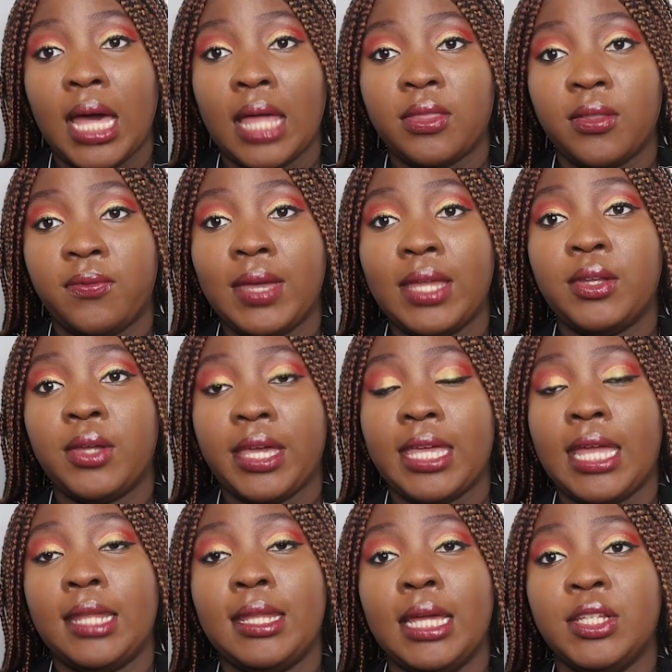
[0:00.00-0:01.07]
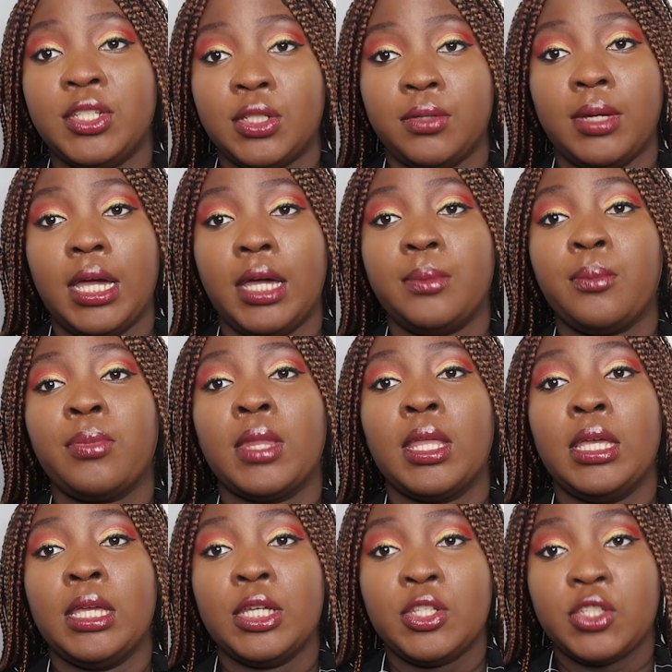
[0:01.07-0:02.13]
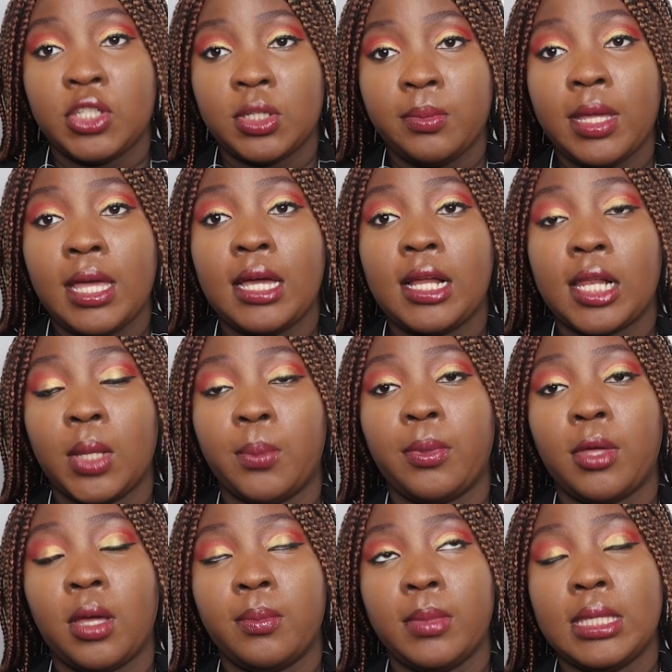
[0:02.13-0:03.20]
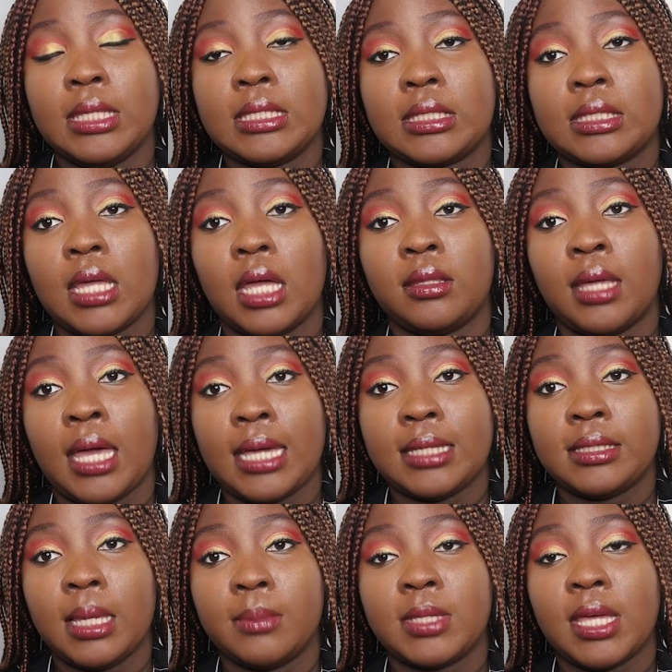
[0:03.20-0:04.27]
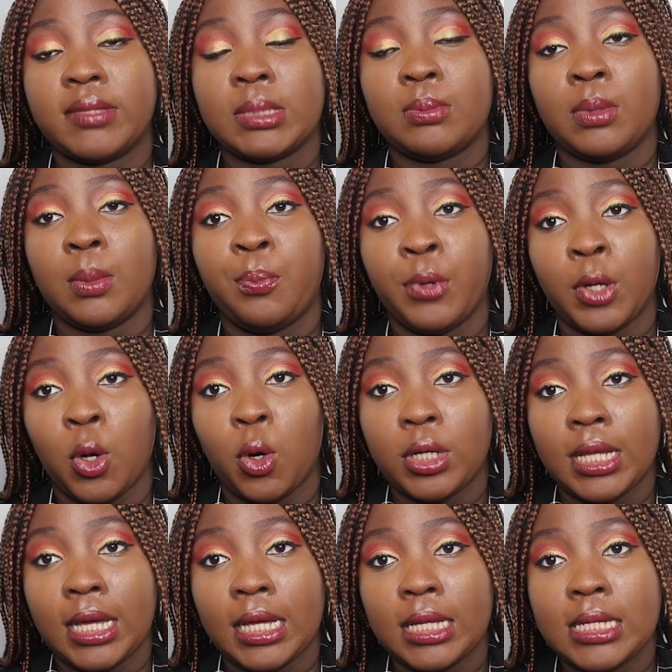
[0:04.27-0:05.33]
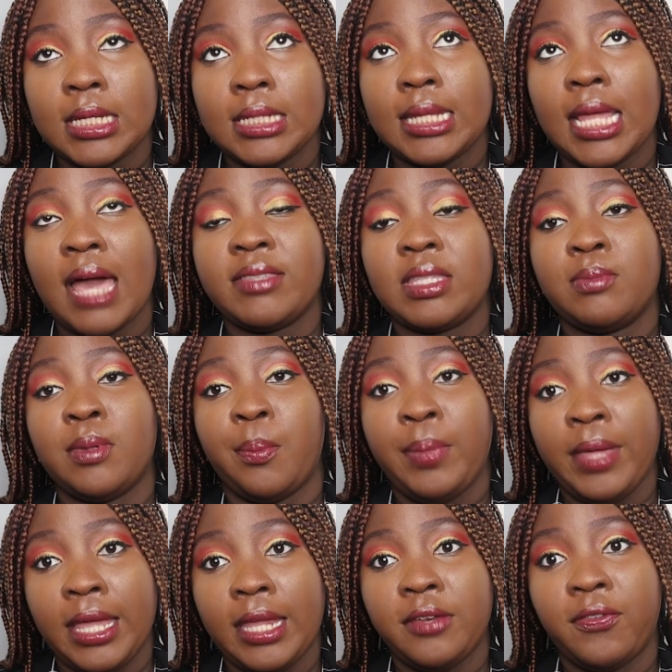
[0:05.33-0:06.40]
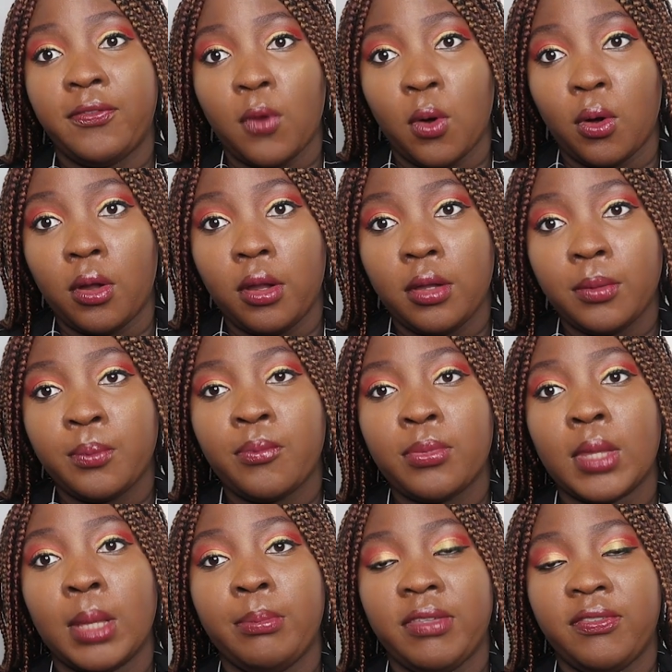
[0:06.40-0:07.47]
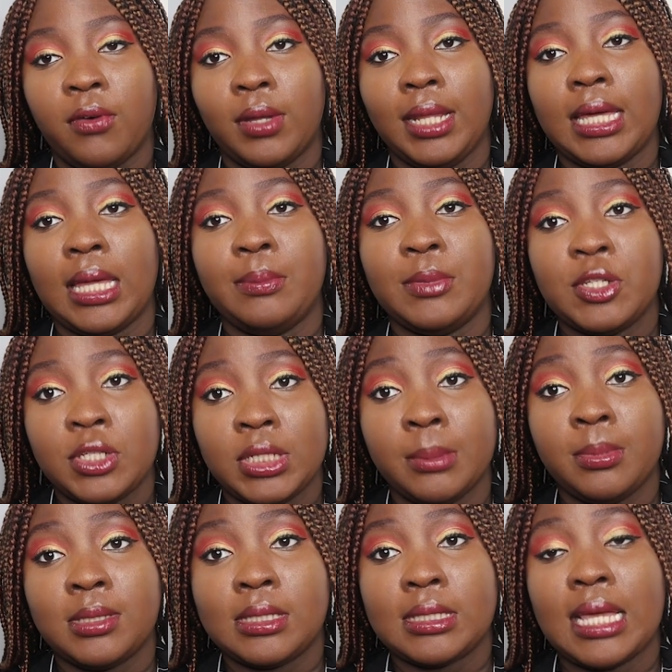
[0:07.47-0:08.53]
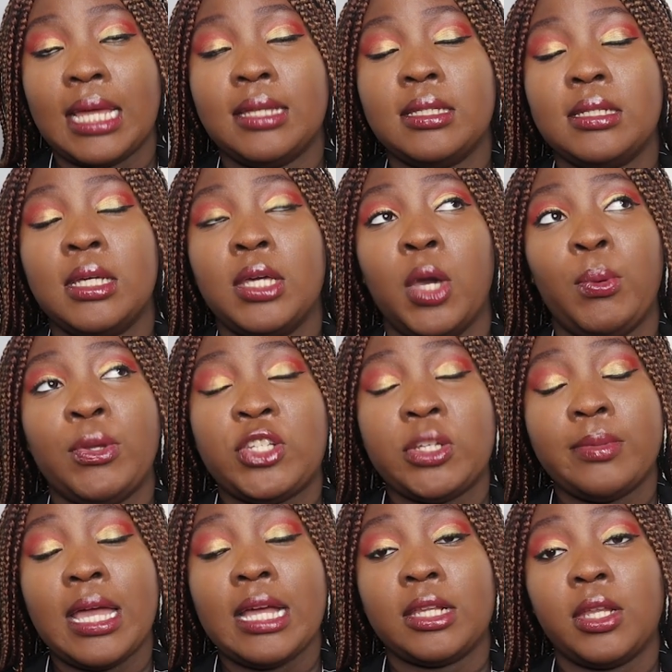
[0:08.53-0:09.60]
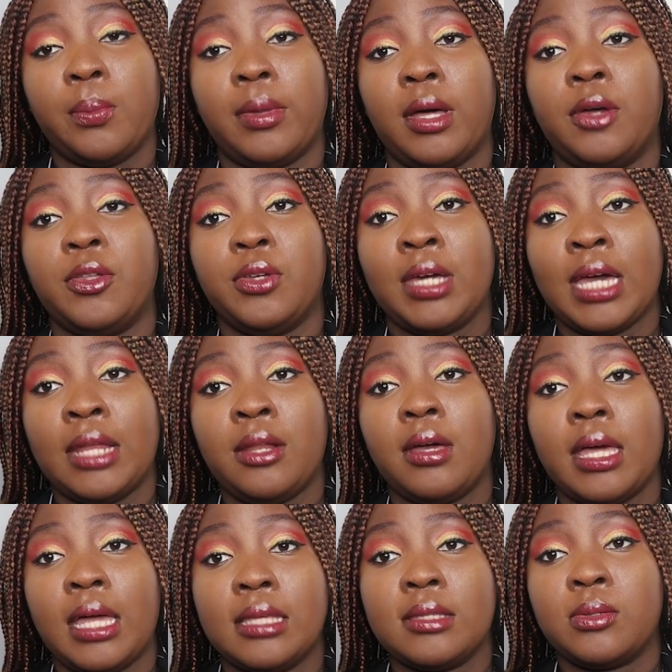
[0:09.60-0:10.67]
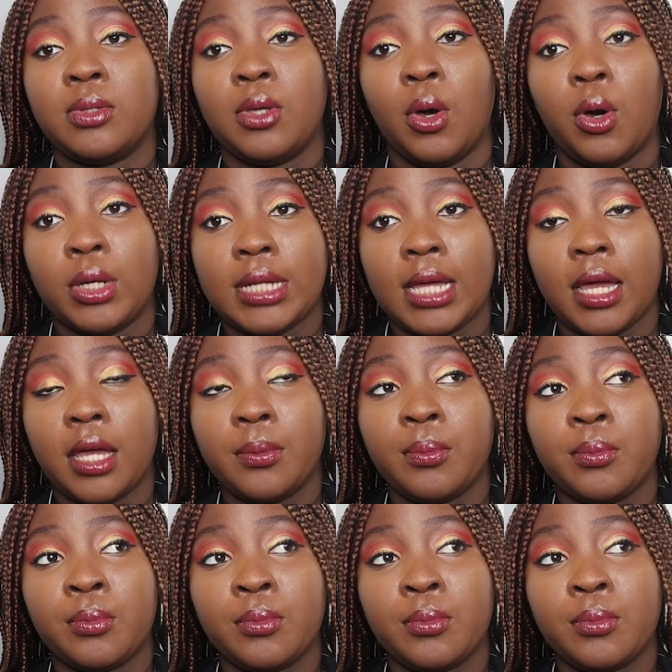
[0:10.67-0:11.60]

at the vendor here in Nigeria. Jumia Global means that the items have to be pre-ordered, they have to be paid for before they can be shipped. And with Jumia Global, you cannot cancel your order